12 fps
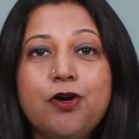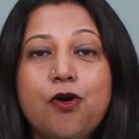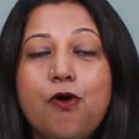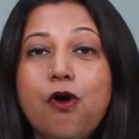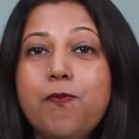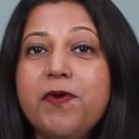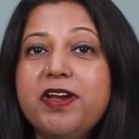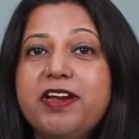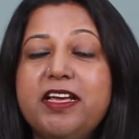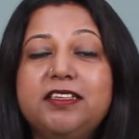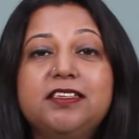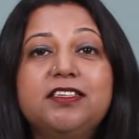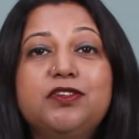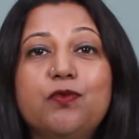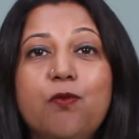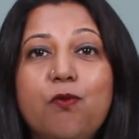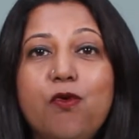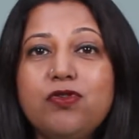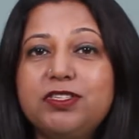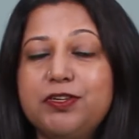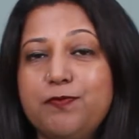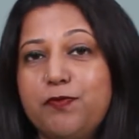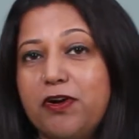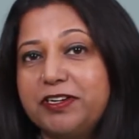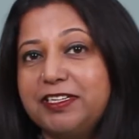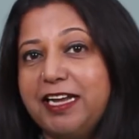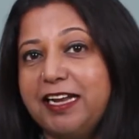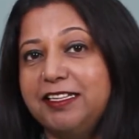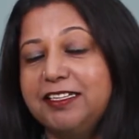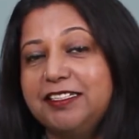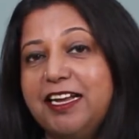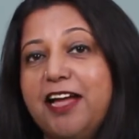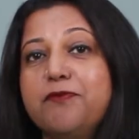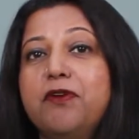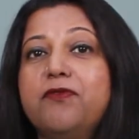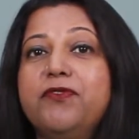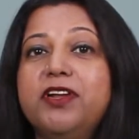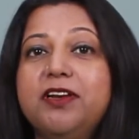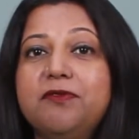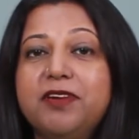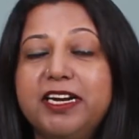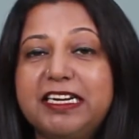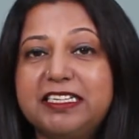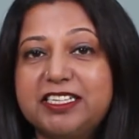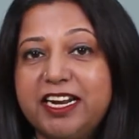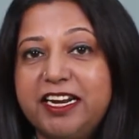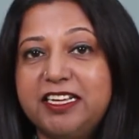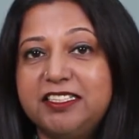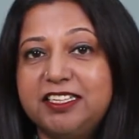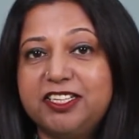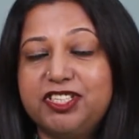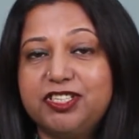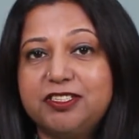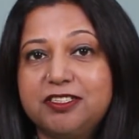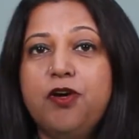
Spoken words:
Openness is most important at the time of delivering training session